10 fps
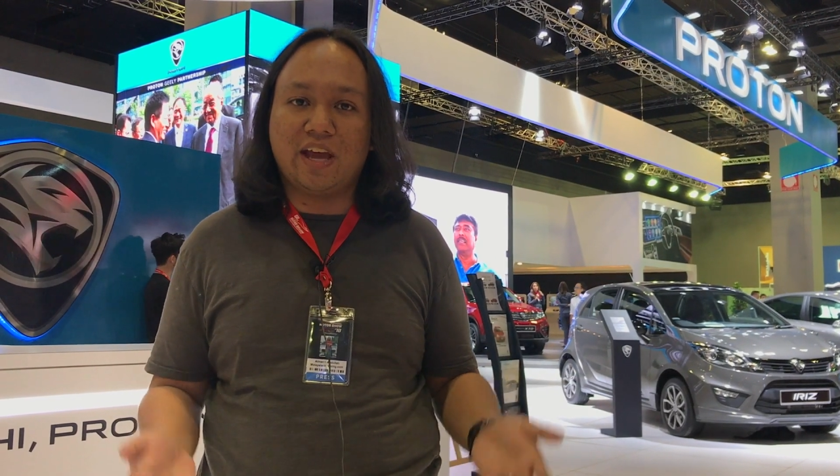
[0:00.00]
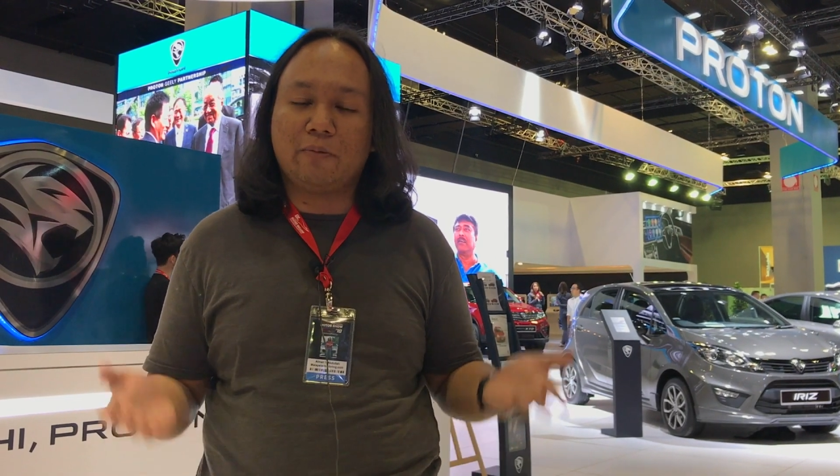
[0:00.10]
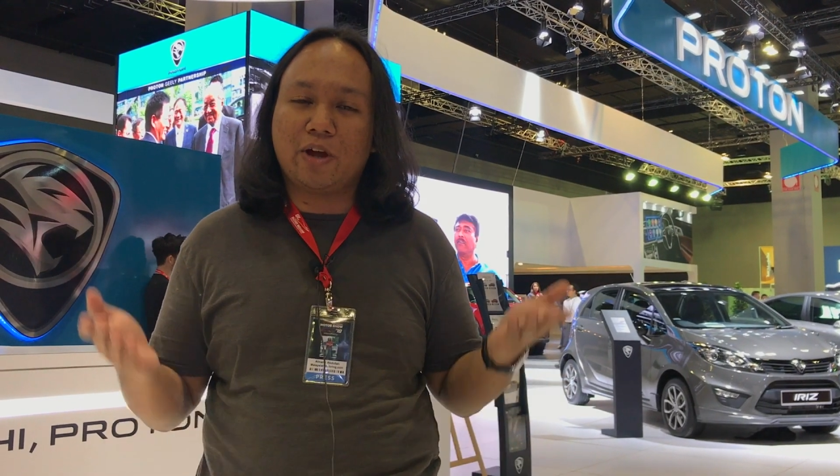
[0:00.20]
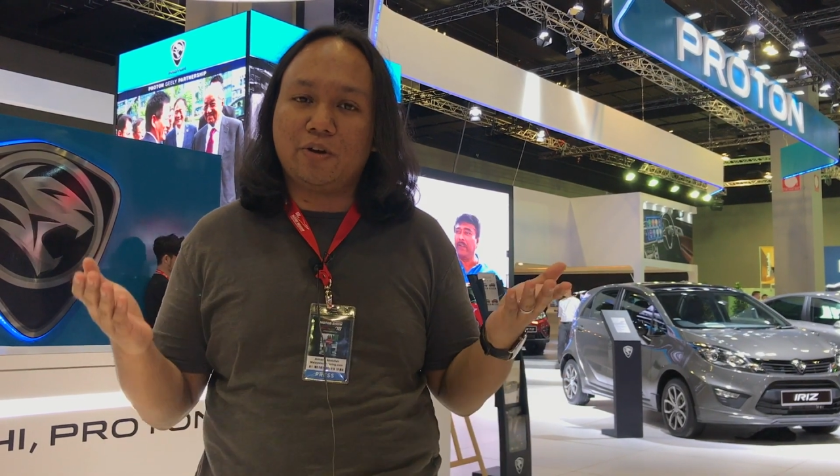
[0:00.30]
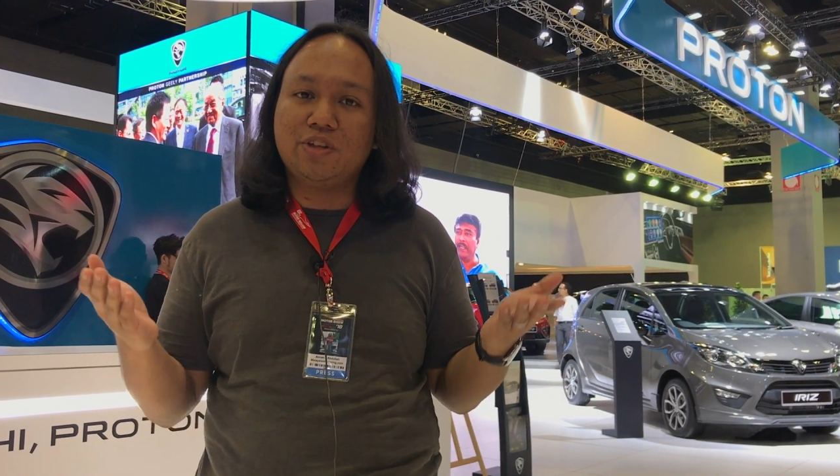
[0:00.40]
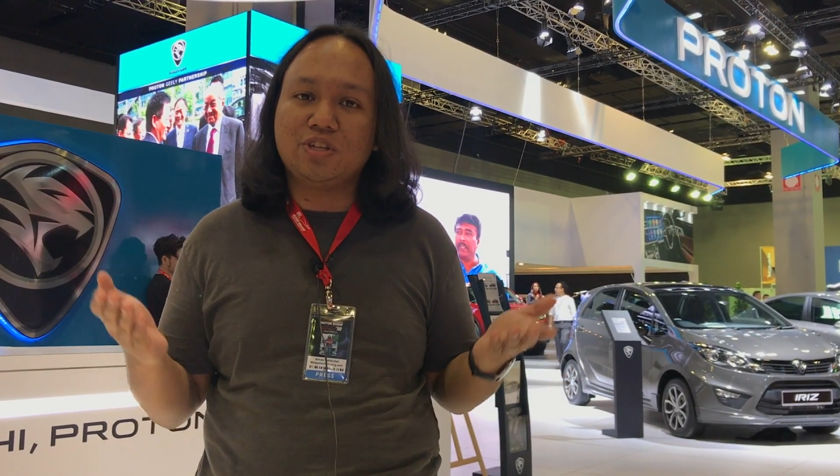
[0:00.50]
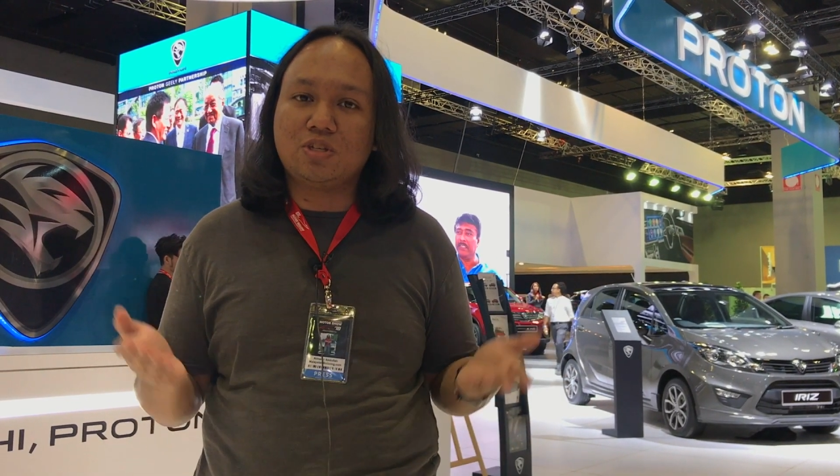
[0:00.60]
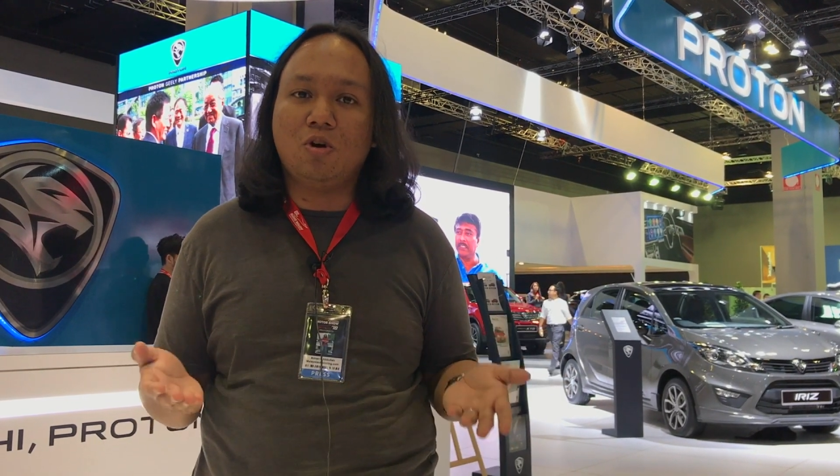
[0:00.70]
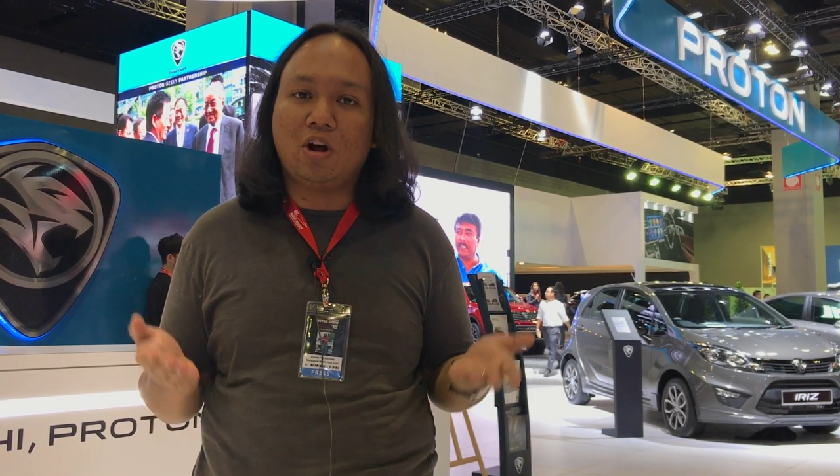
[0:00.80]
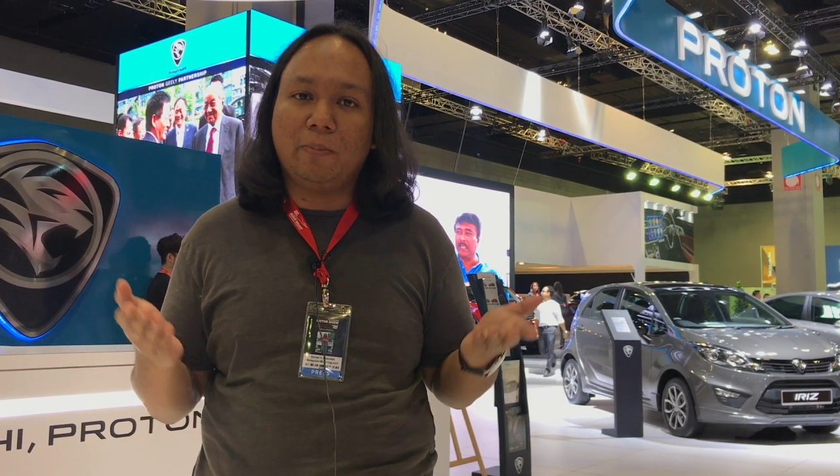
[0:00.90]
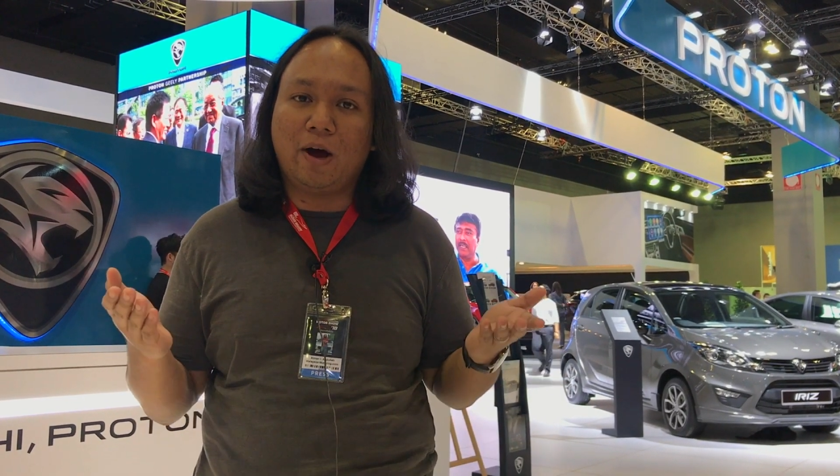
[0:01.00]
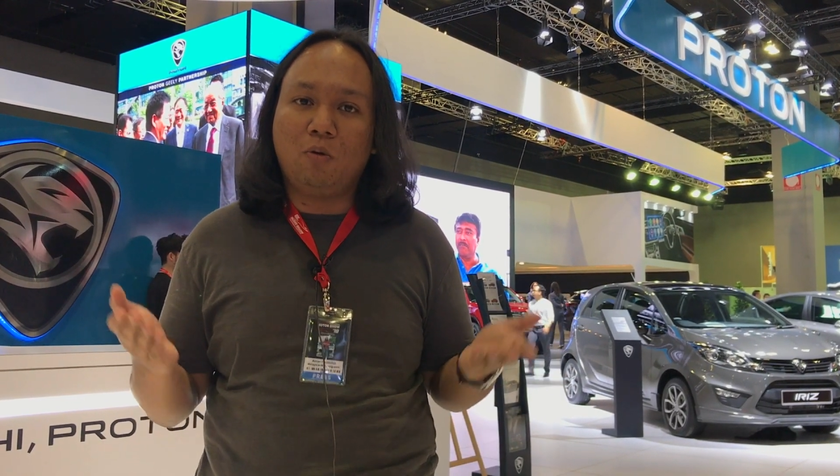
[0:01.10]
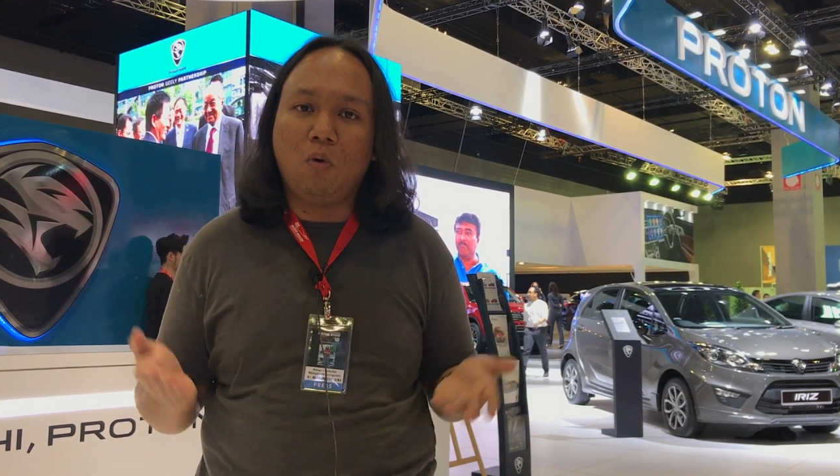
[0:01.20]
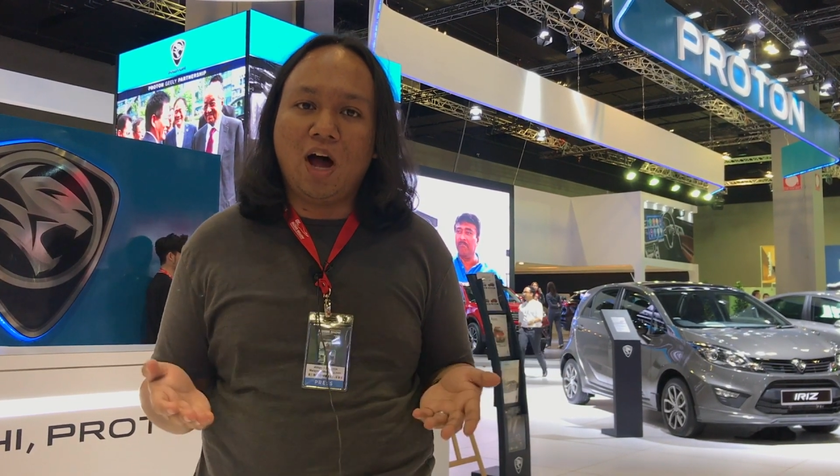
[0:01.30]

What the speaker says: and we're going to talk about